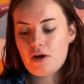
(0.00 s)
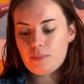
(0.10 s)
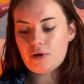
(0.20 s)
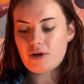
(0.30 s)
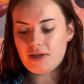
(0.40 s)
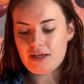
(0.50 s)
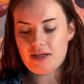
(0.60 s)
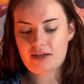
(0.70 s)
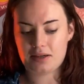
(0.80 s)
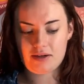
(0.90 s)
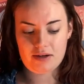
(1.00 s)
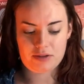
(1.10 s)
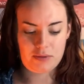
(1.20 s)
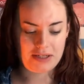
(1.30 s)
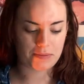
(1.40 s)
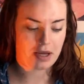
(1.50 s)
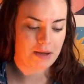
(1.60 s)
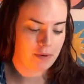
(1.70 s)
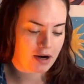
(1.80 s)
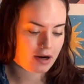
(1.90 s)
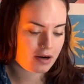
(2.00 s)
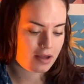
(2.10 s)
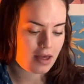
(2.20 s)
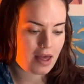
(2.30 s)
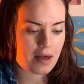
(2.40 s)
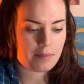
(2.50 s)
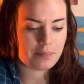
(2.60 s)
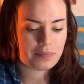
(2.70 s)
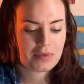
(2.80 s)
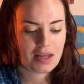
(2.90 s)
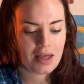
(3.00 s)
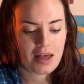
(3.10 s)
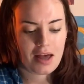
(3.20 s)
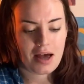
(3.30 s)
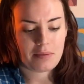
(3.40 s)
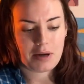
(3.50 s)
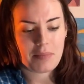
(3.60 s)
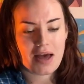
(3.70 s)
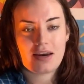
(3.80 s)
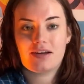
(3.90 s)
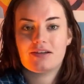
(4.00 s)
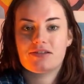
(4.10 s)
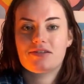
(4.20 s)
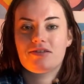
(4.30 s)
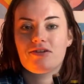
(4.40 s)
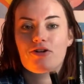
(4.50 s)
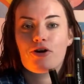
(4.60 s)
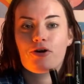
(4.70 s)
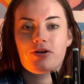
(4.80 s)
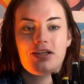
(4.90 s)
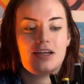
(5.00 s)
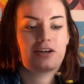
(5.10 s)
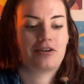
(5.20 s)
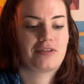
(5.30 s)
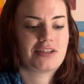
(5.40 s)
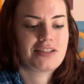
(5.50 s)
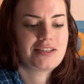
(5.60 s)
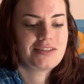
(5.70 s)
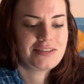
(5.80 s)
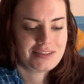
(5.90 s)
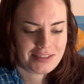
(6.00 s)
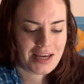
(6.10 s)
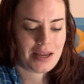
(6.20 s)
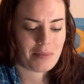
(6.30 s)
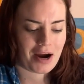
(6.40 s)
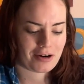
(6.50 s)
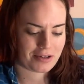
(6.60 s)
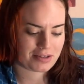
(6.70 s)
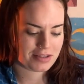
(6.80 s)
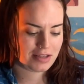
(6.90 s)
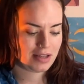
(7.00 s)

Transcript: purely not to waste paper, and my bed is currently covered in markers.